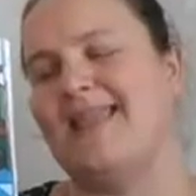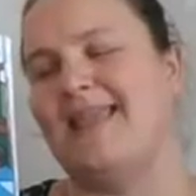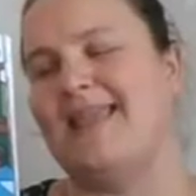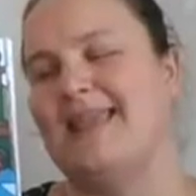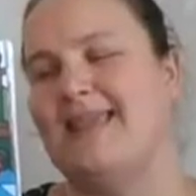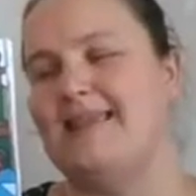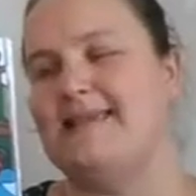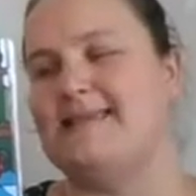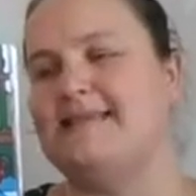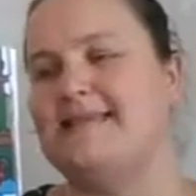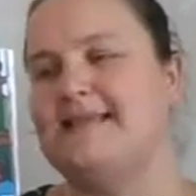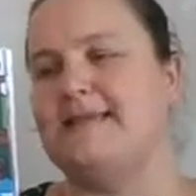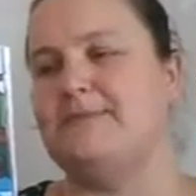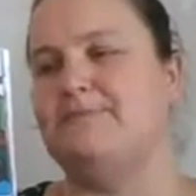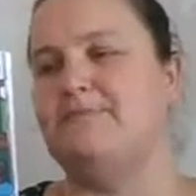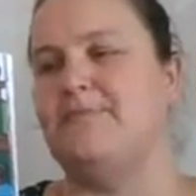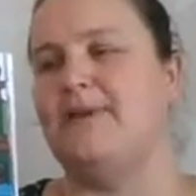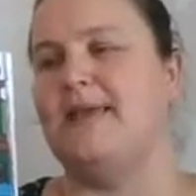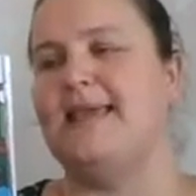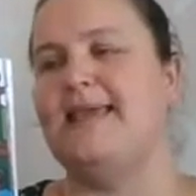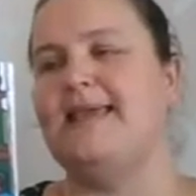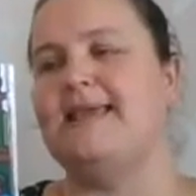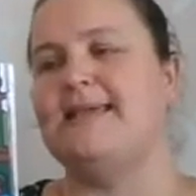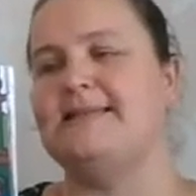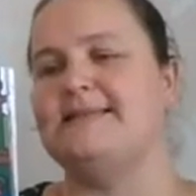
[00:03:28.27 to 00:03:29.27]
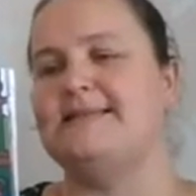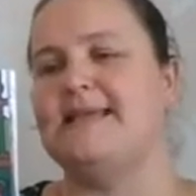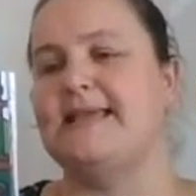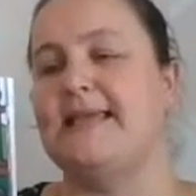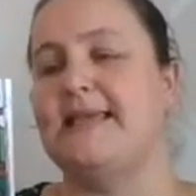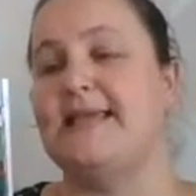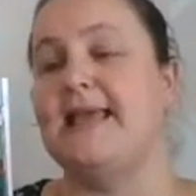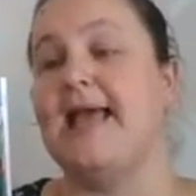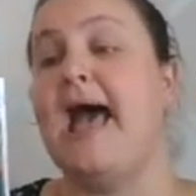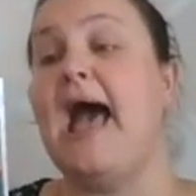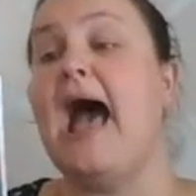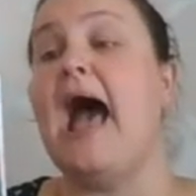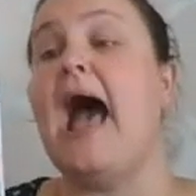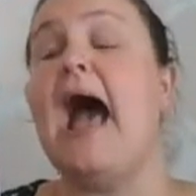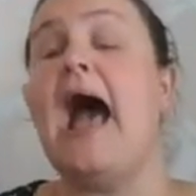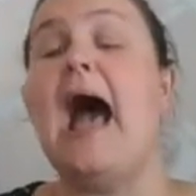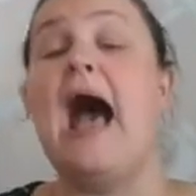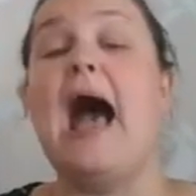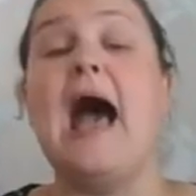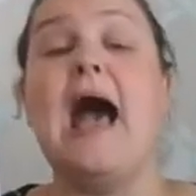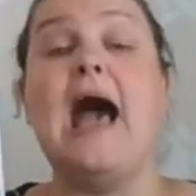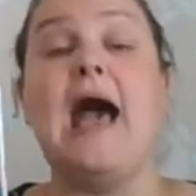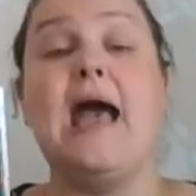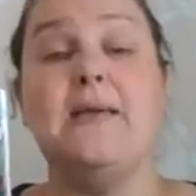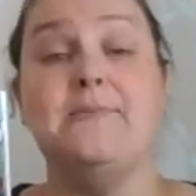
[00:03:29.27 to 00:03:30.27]
Easy peasy.
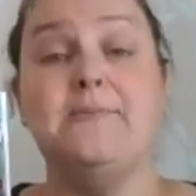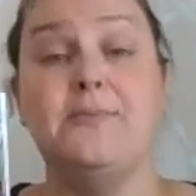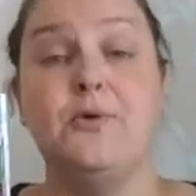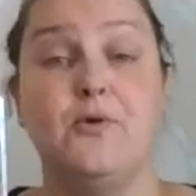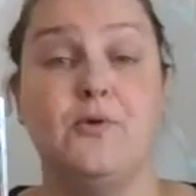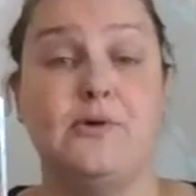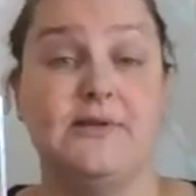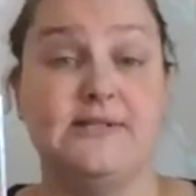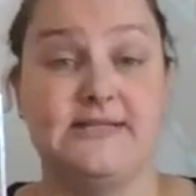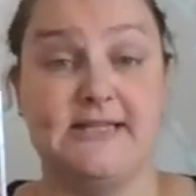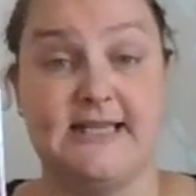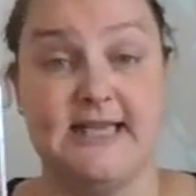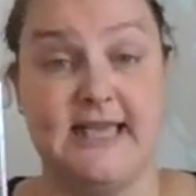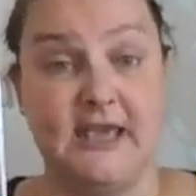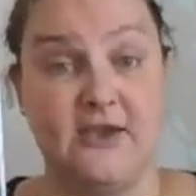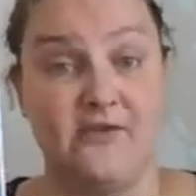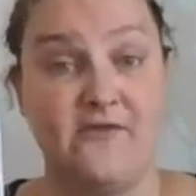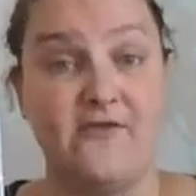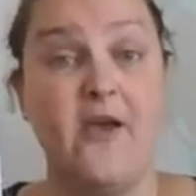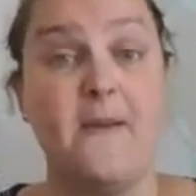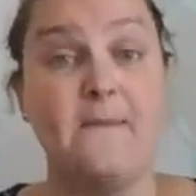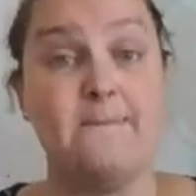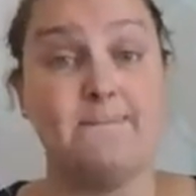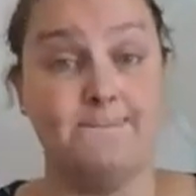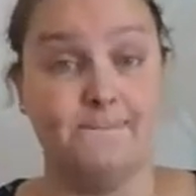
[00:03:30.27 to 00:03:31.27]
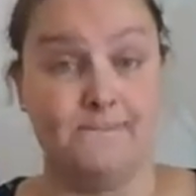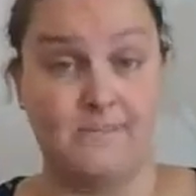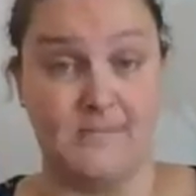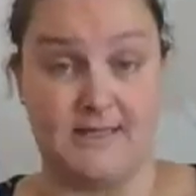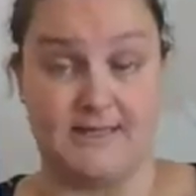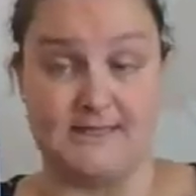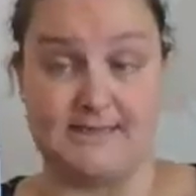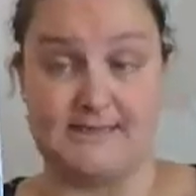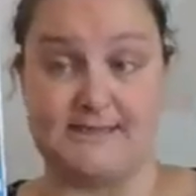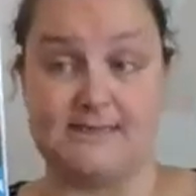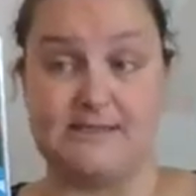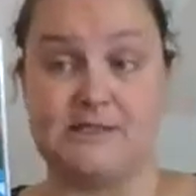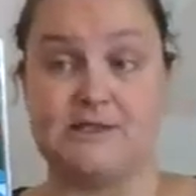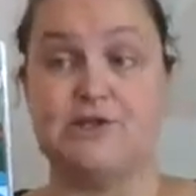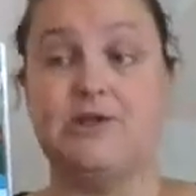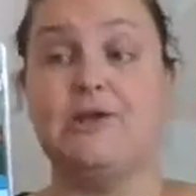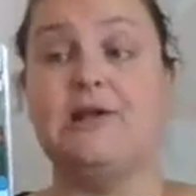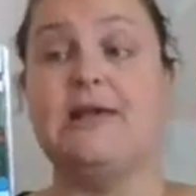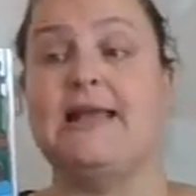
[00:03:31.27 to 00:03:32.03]
I'm going to give Mr.